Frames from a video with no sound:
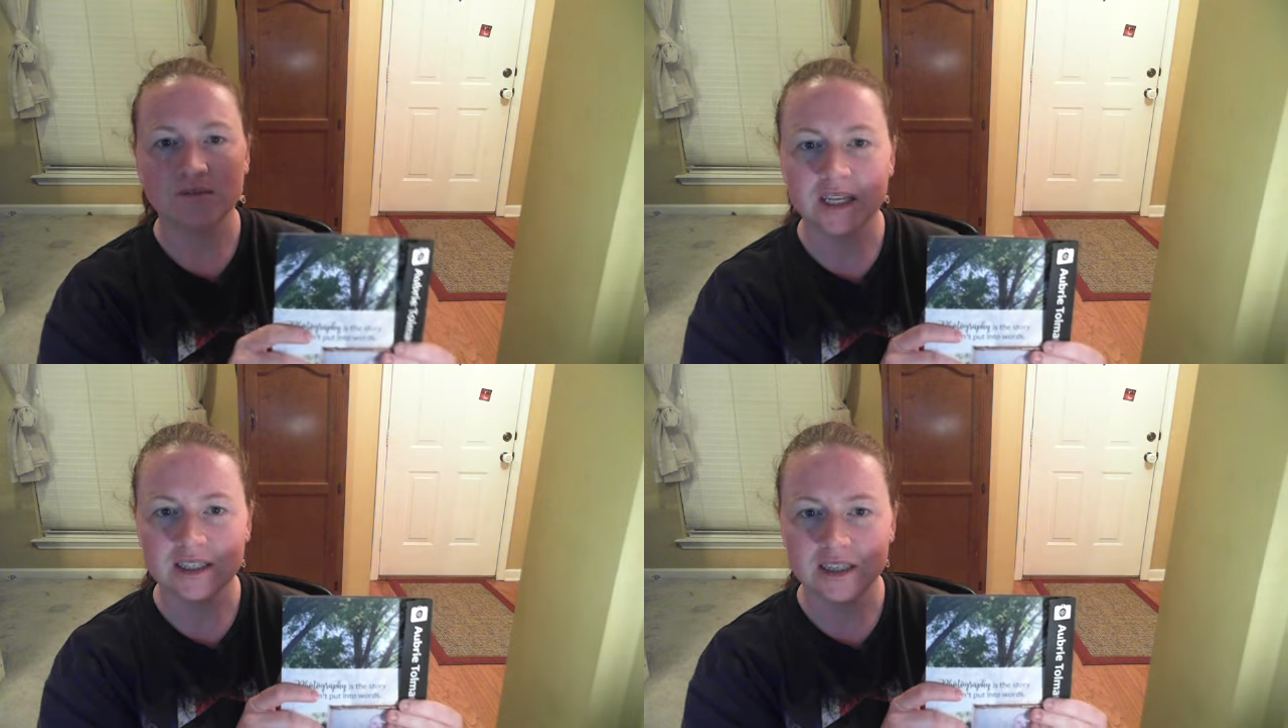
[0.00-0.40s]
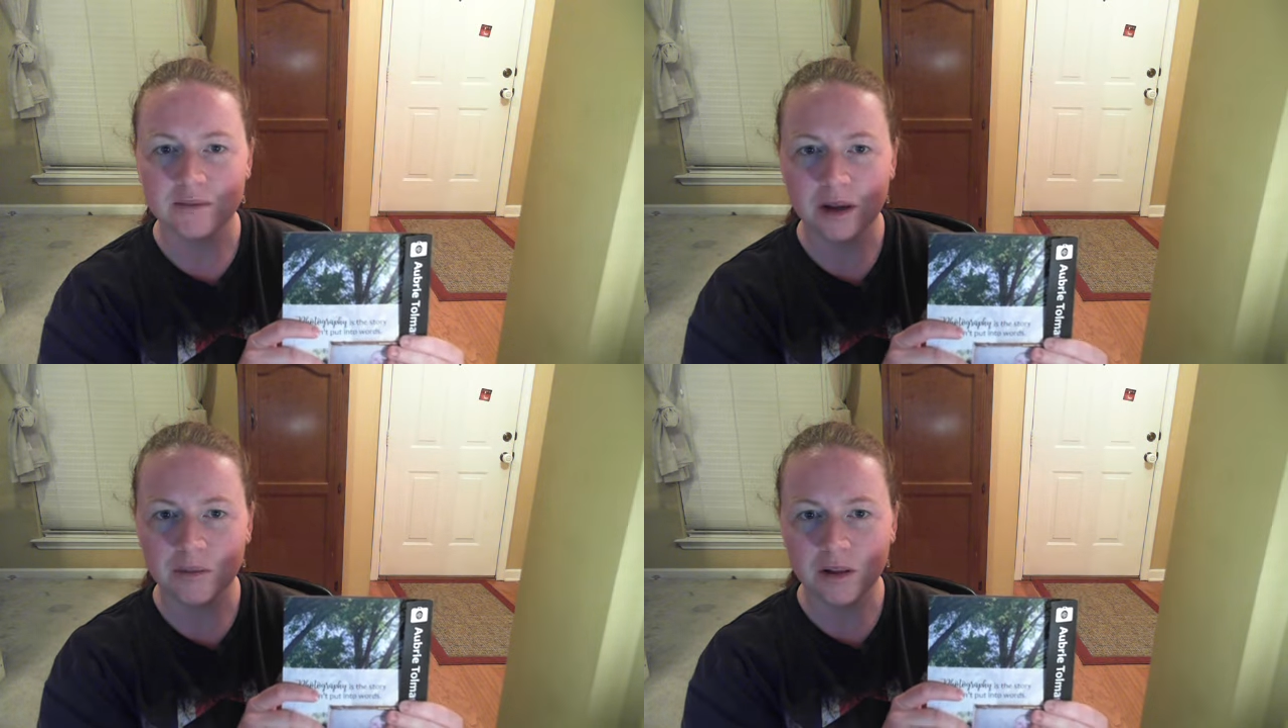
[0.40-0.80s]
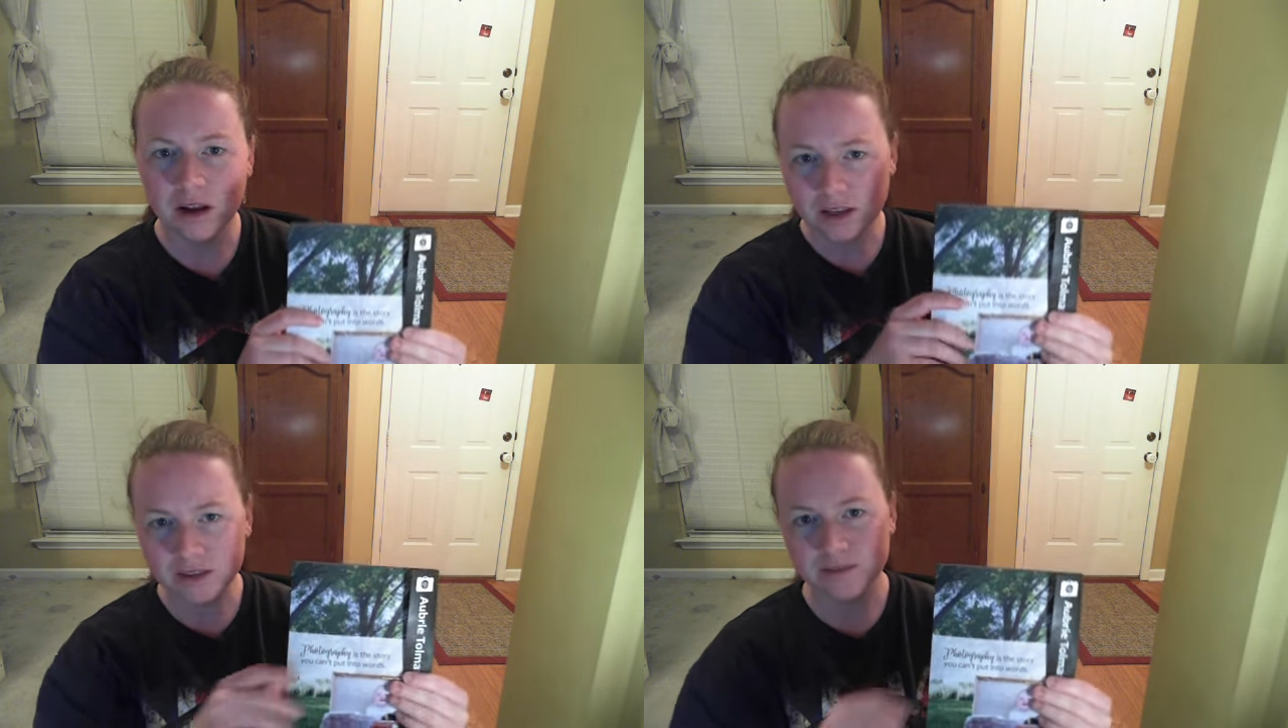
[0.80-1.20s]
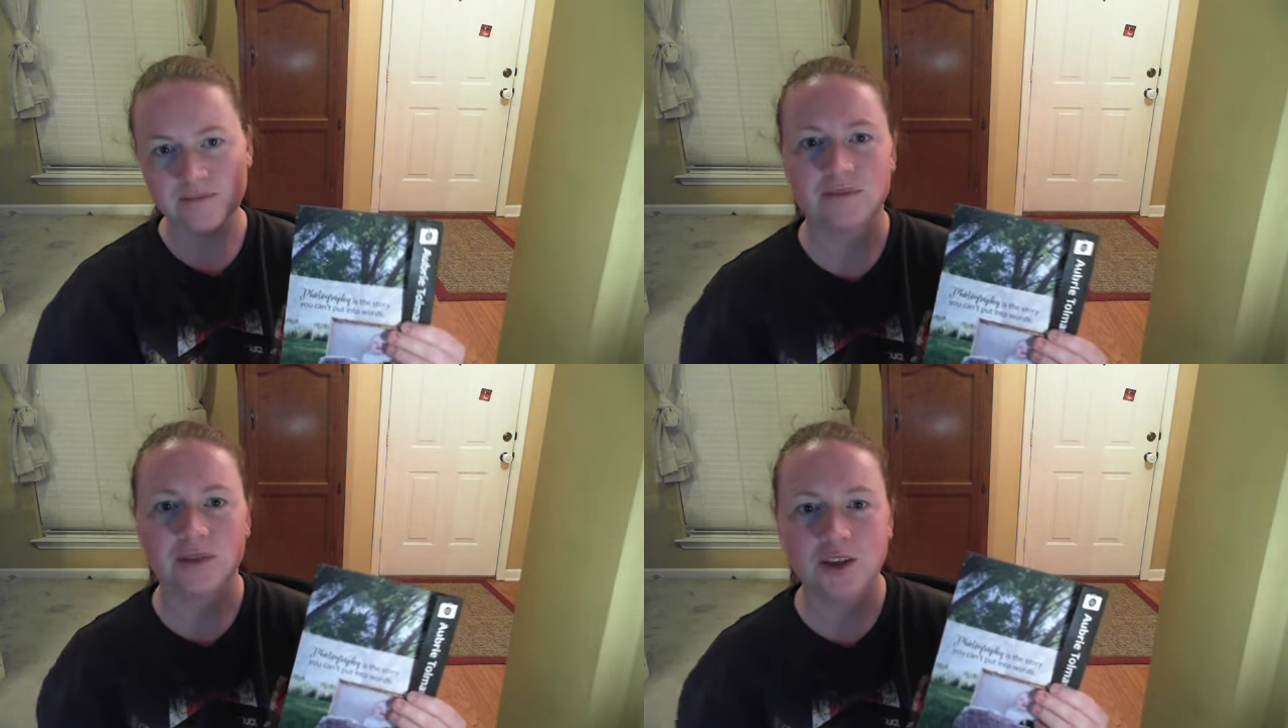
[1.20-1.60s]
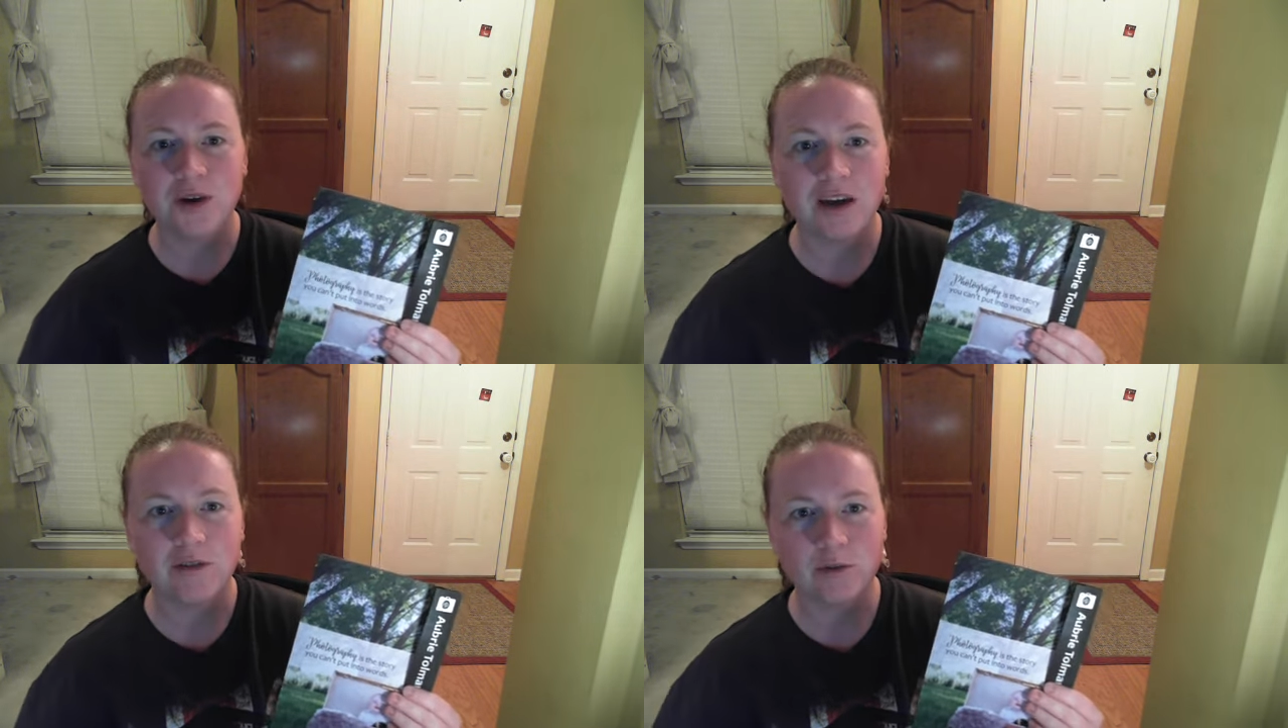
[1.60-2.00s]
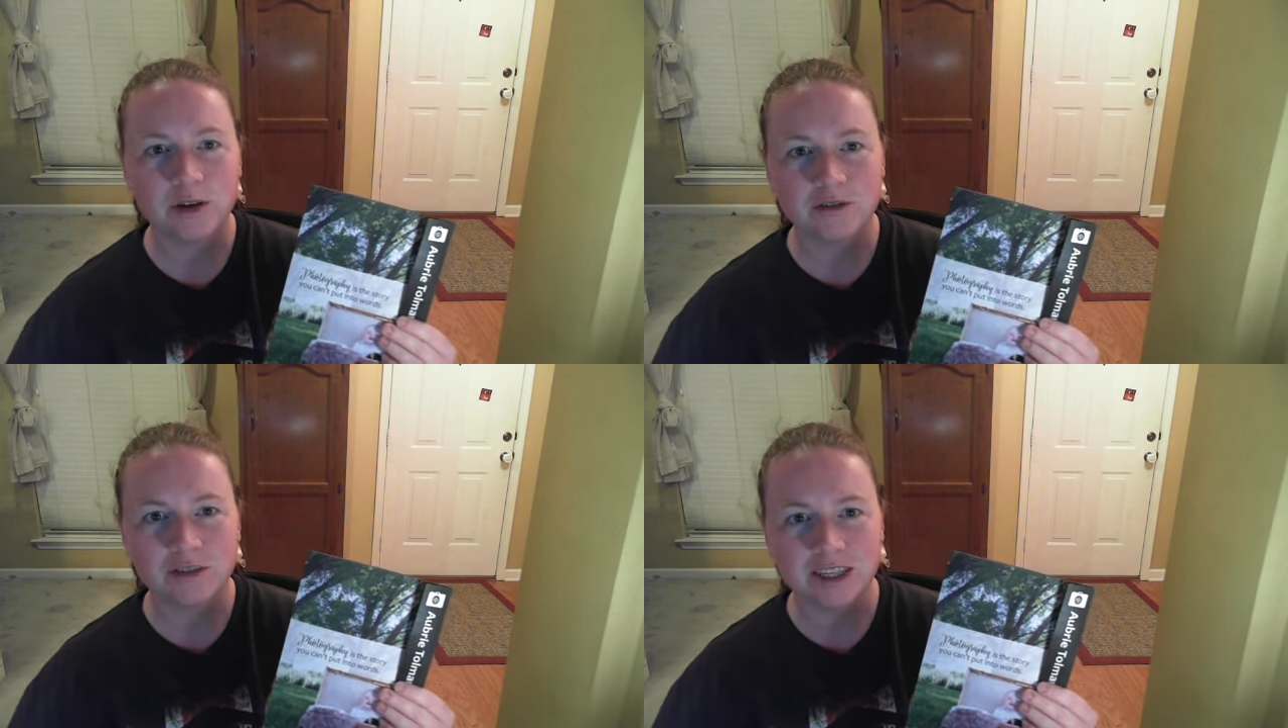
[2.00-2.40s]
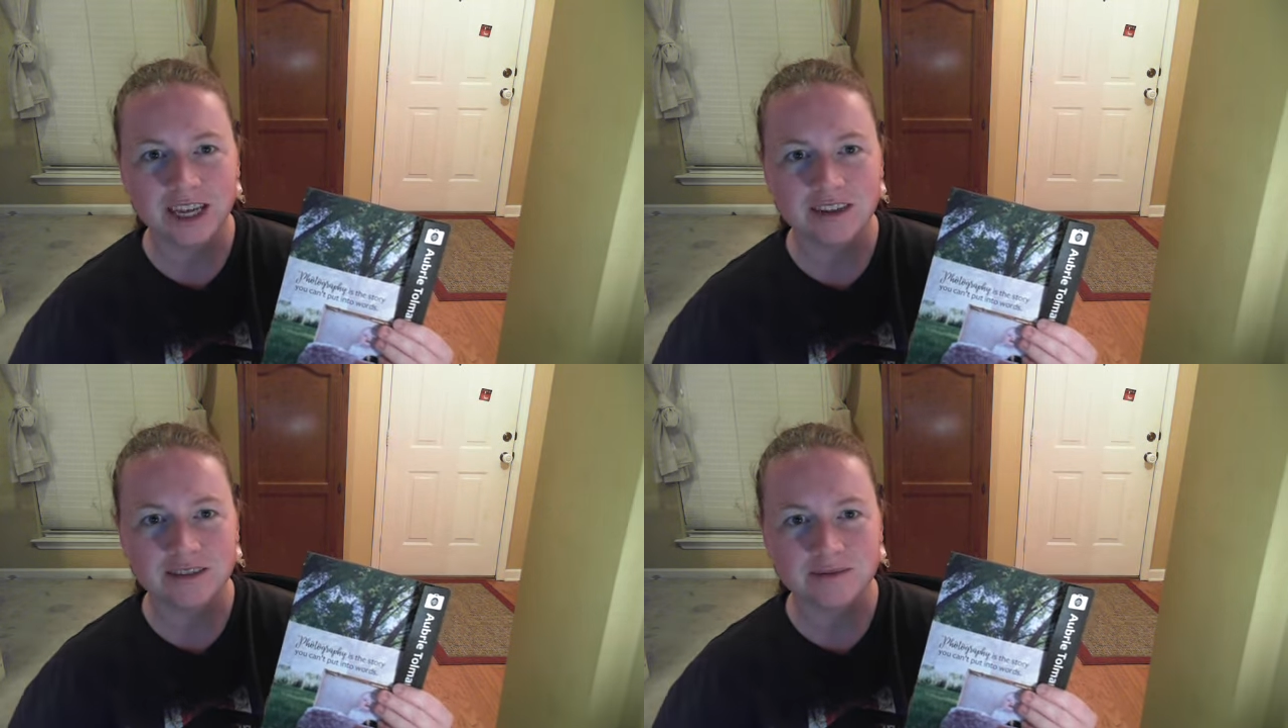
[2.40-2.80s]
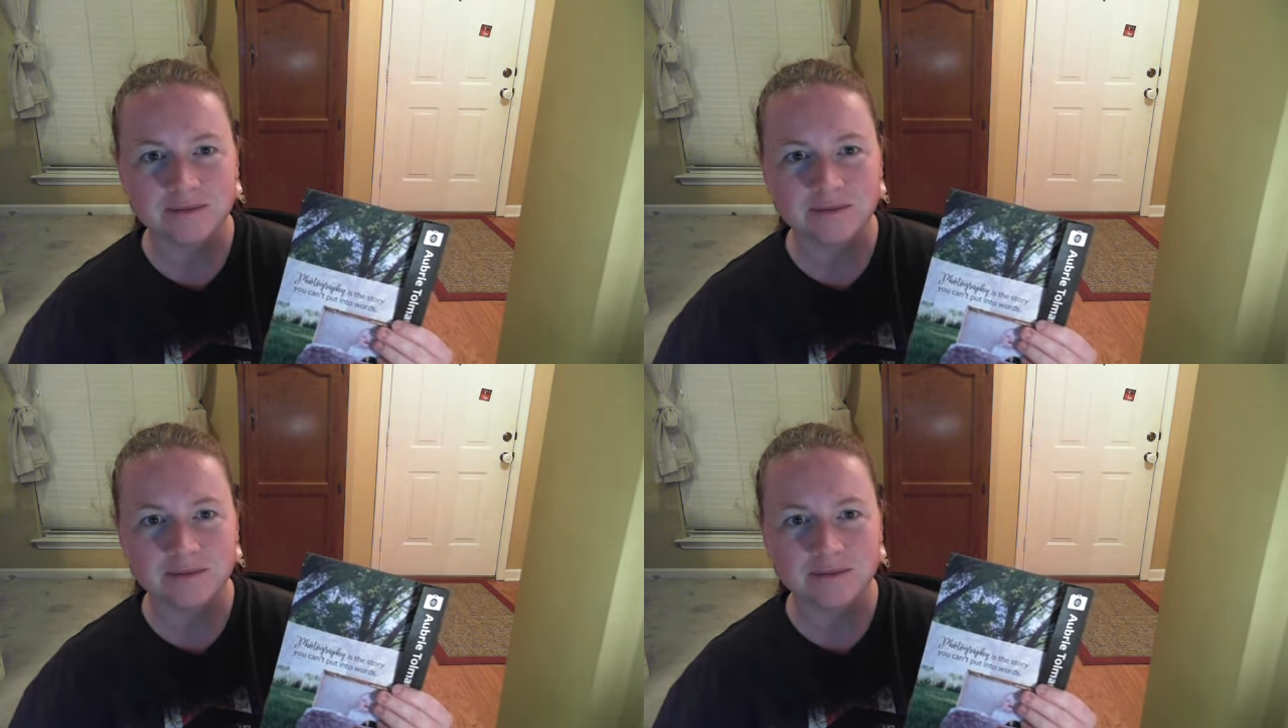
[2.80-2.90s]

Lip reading: It's in my blog. You have a wonderful day.